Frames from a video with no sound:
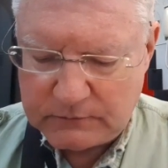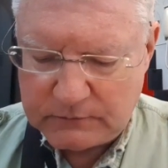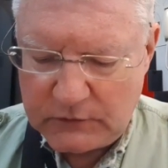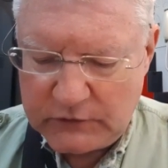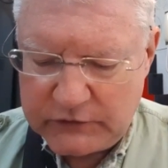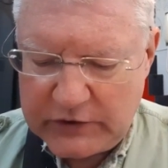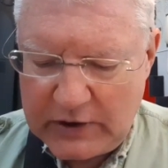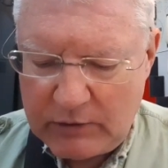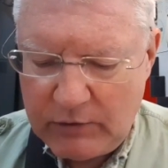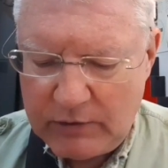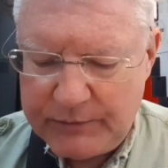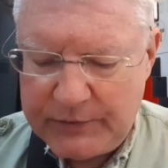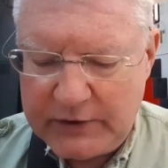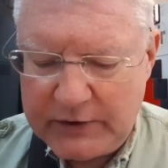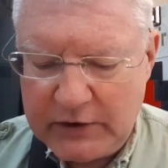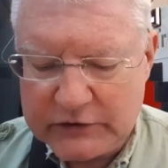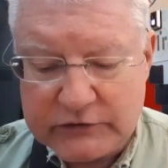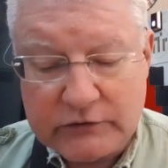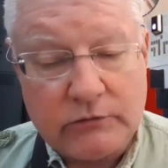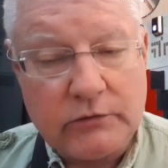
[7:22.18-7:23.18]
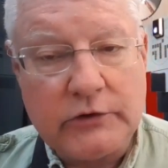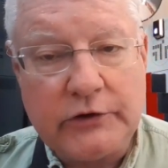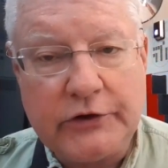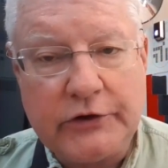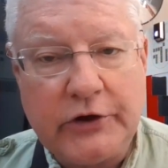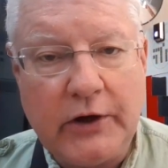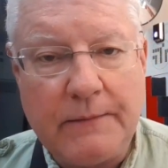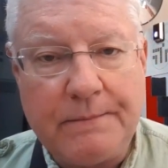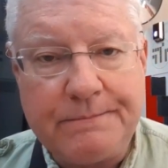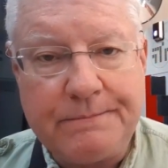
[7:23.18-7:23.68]
Taiwan peanuts are really
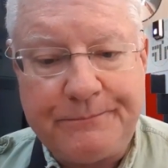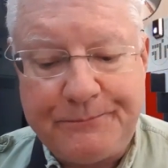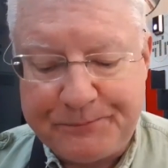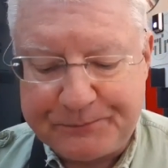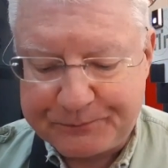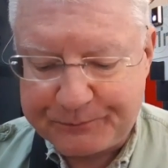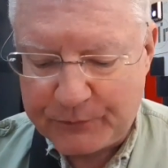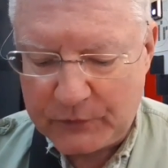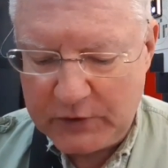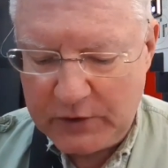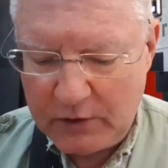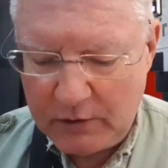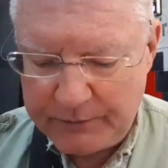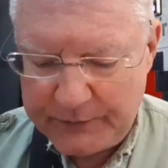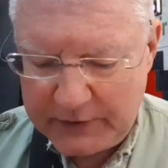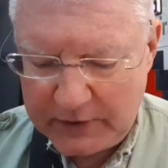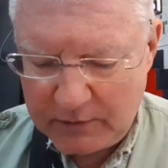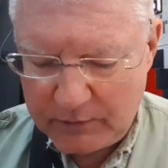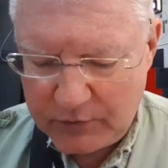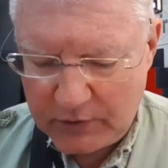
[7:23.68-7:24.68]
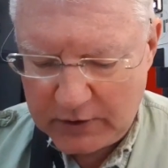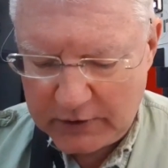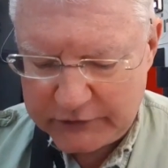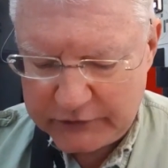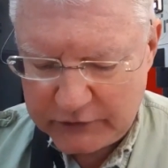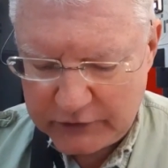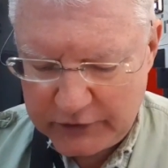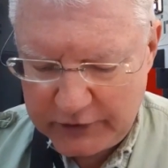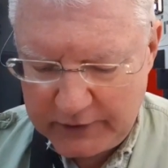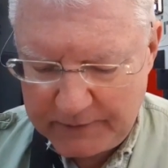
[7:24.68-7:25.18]
good. You know, peanut products
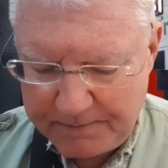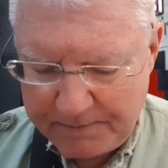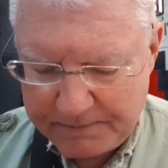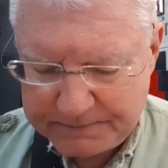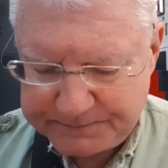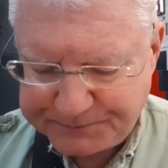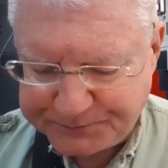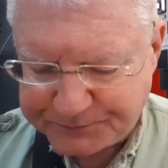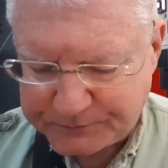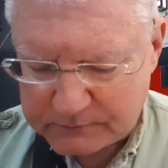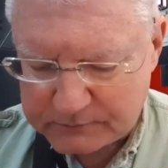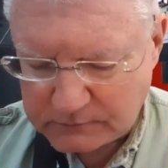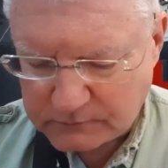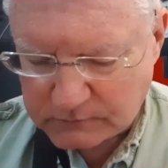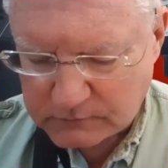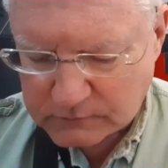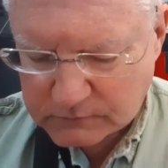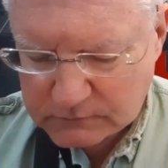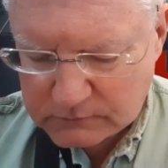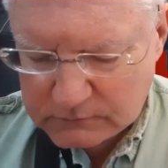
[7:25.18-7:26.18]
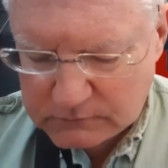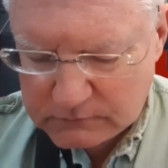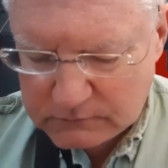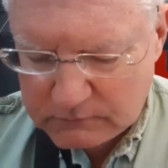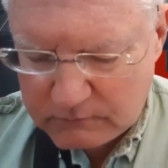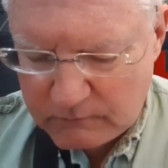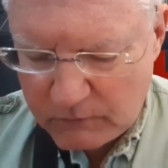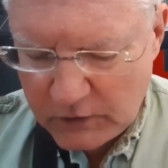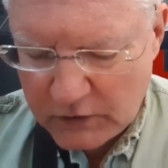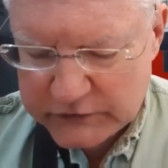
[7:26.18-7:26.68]
are good.
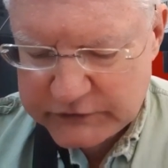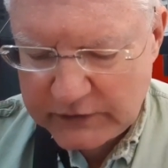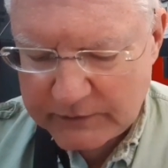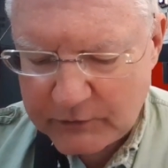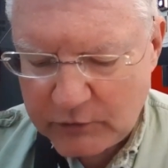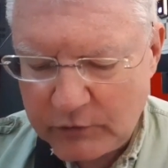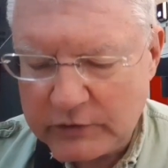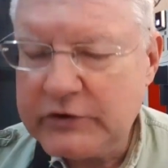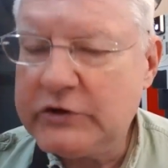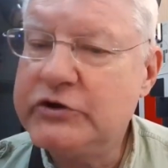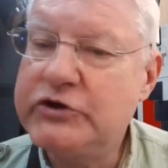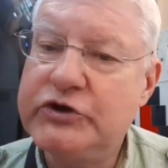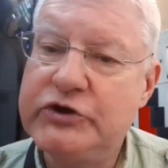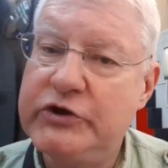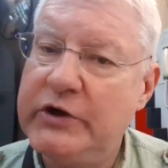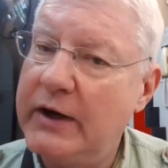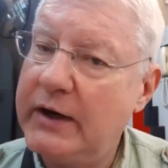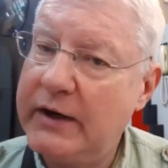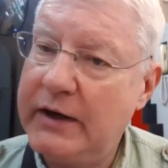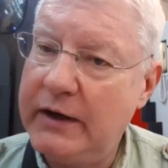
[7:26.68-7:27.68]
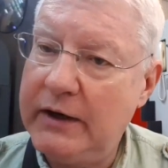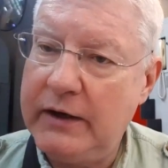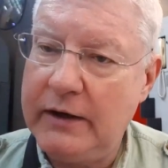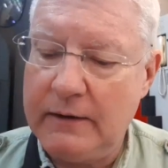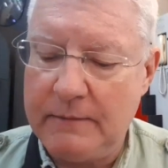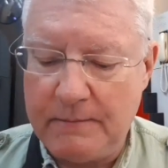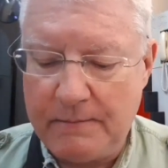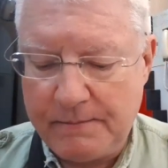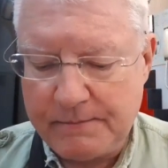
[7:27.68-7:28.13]
So I'm going to check in